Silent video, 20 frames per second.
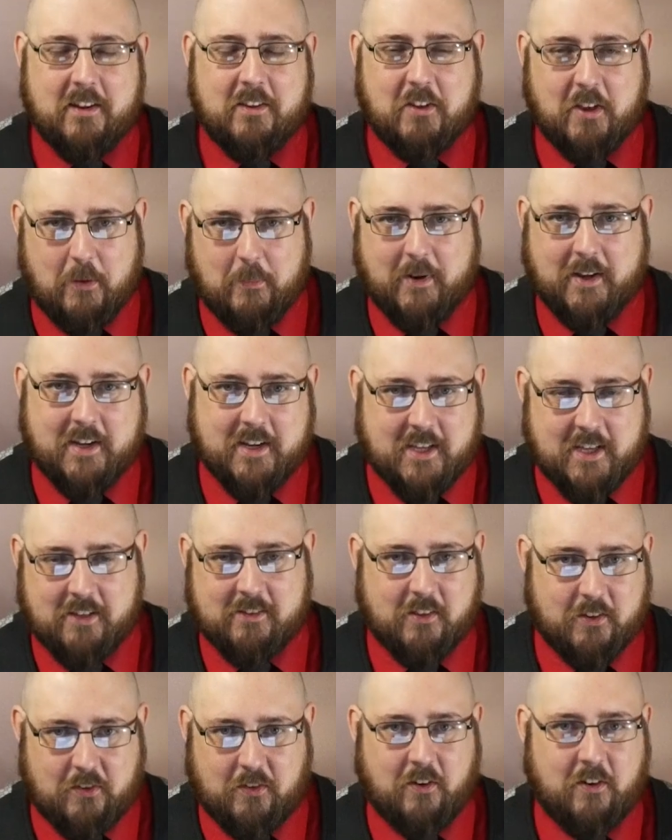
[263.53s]
that's coming to
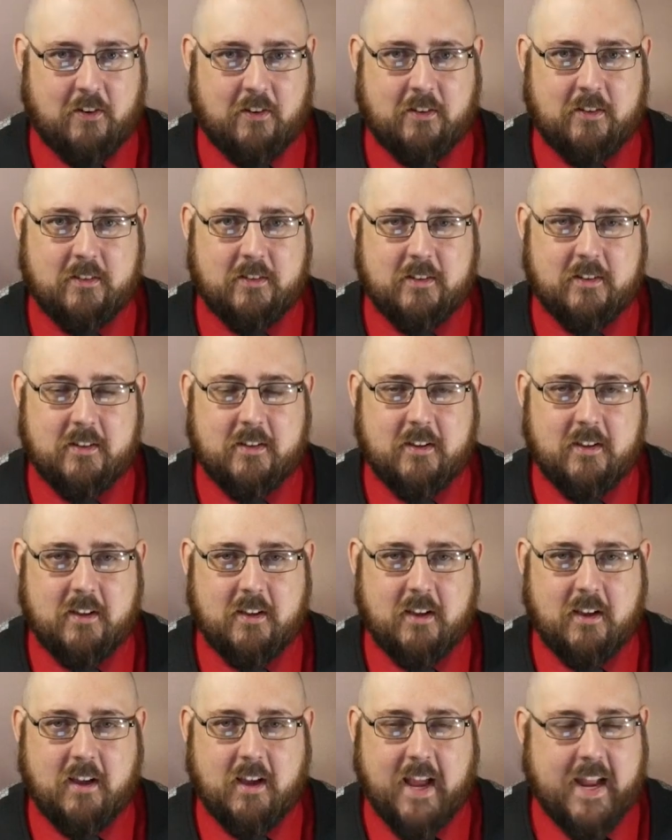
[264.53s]
kill us all.
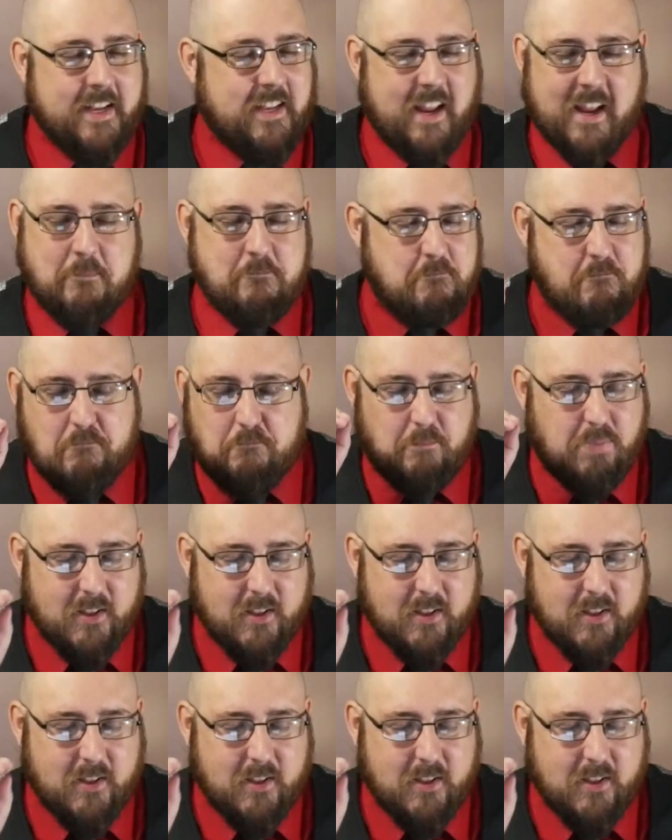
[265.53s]
It